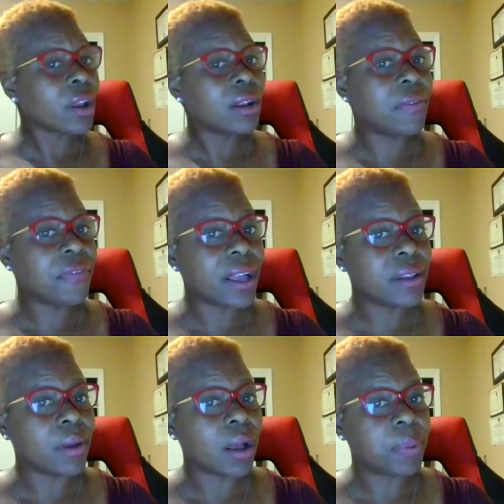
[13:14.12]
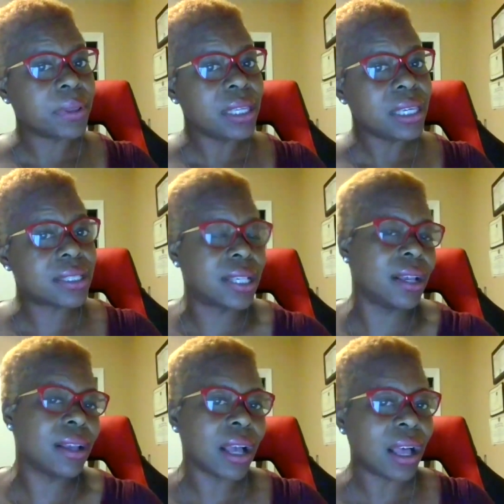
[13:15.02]
to fund a police,
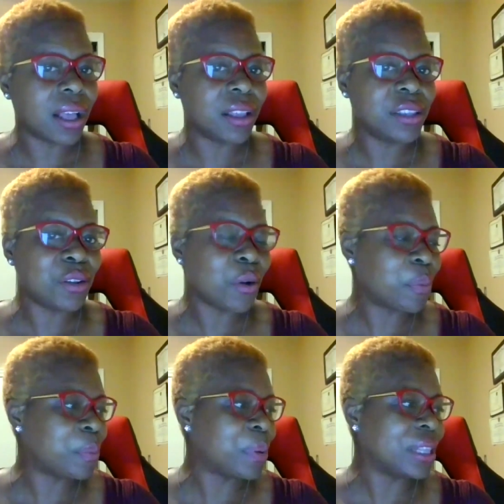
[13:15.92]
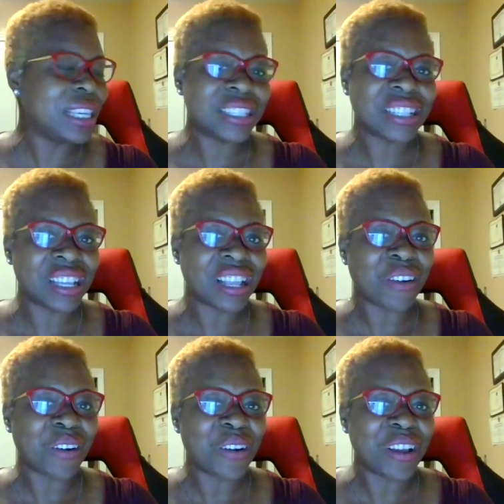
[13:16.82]
police
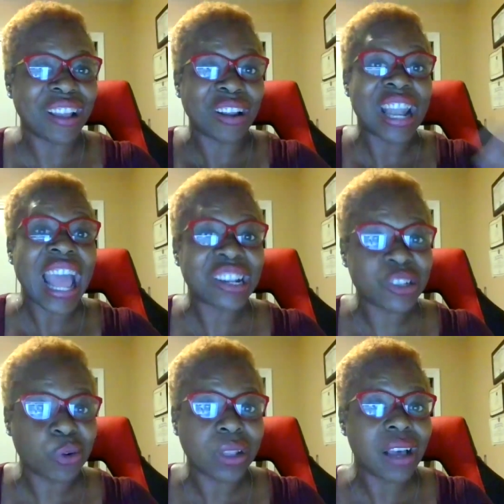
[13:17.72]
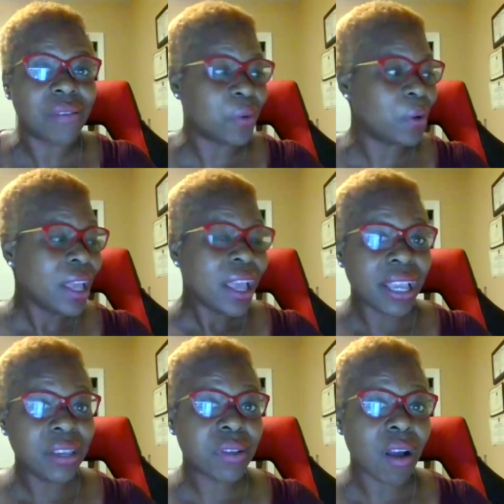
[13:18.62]
and on a national level,
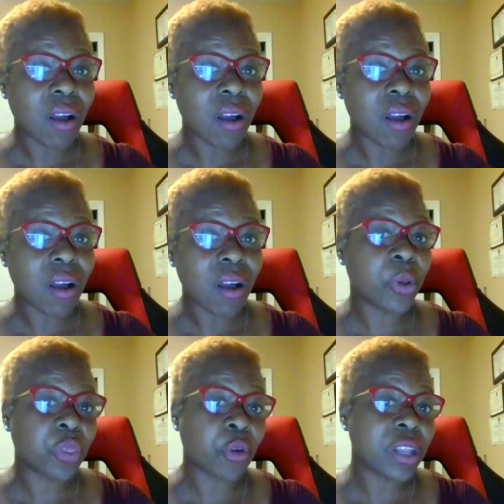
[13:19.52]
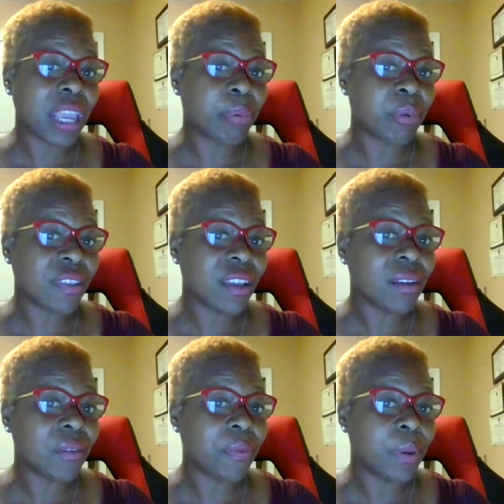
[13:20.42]
and you're talking about what
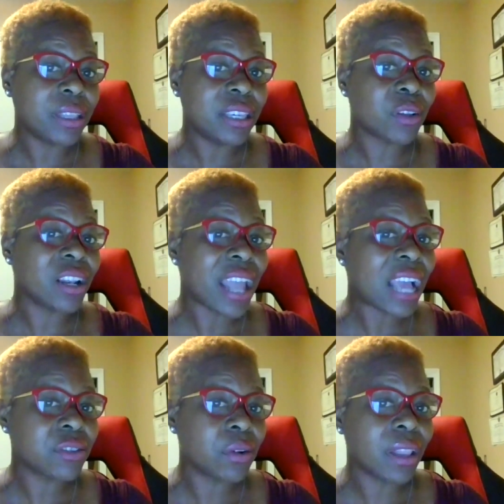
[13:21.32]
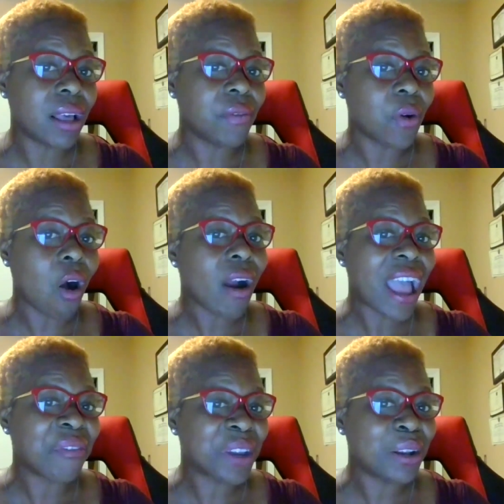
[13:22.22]
38% of police on a national level are
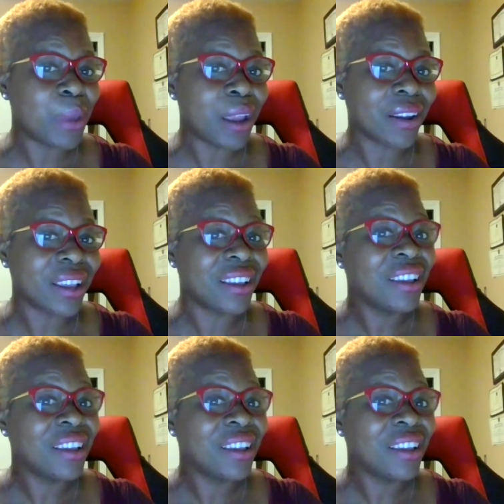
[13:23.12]
African American.